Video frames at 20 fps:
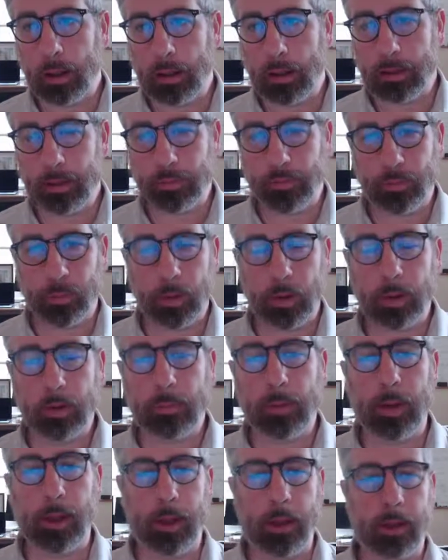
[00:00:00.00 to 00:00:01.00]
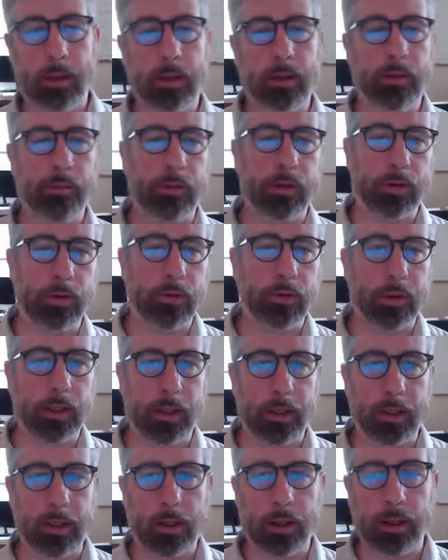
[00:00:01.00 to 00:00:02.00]
in the forum, and if you're doing
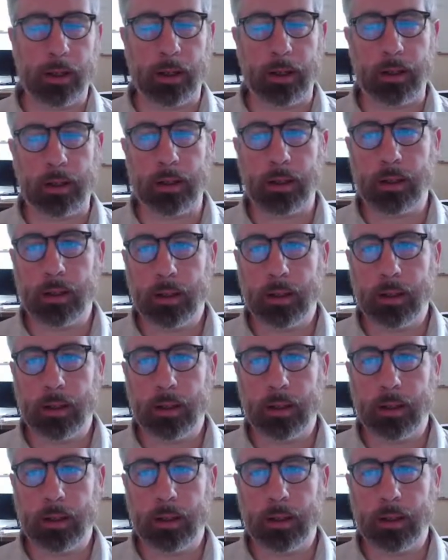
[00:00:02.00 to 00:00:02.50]
it on